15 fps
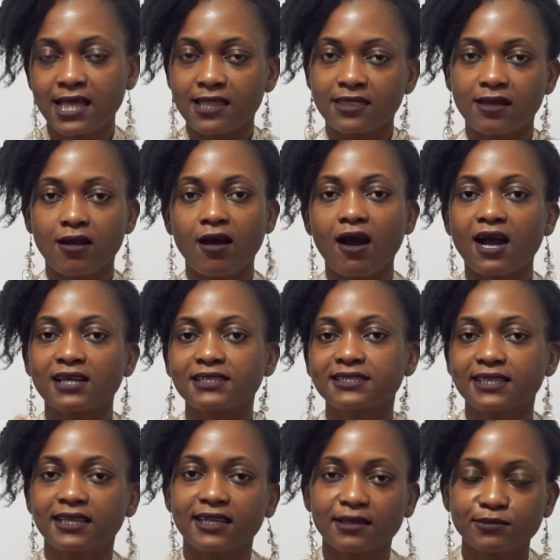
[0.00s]
now
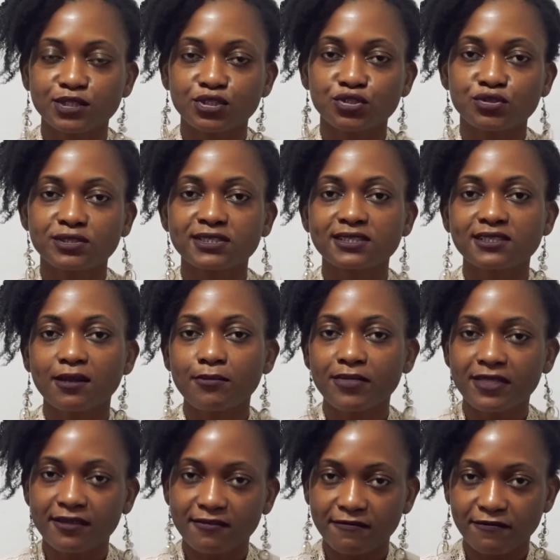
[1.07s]
asking them to do
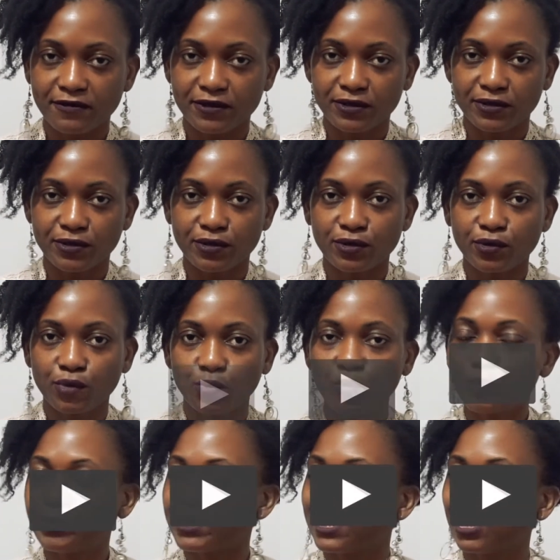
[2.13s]
something for you will
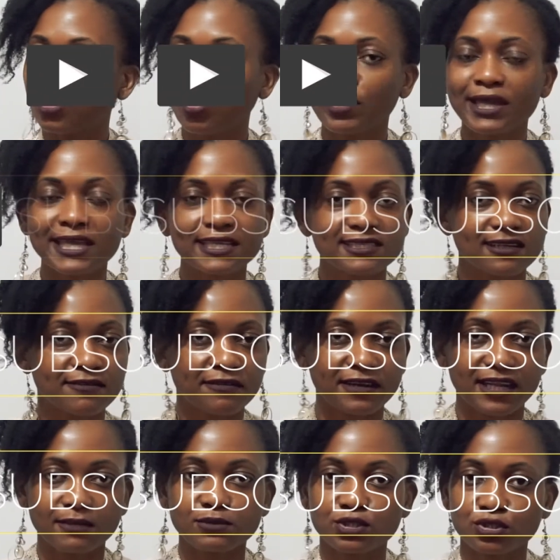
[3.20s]
be a lot easier for
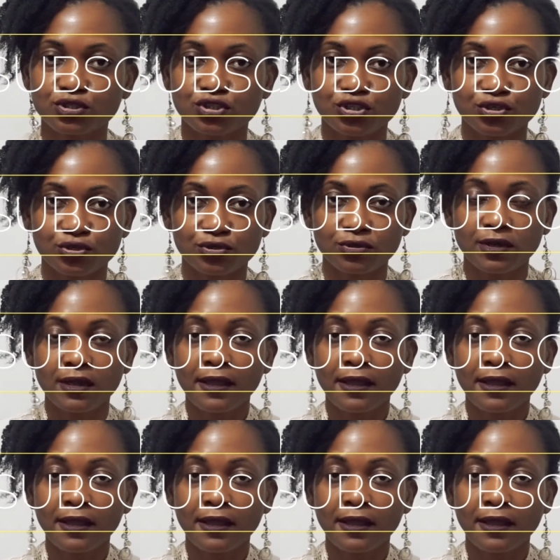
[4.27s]
them to do,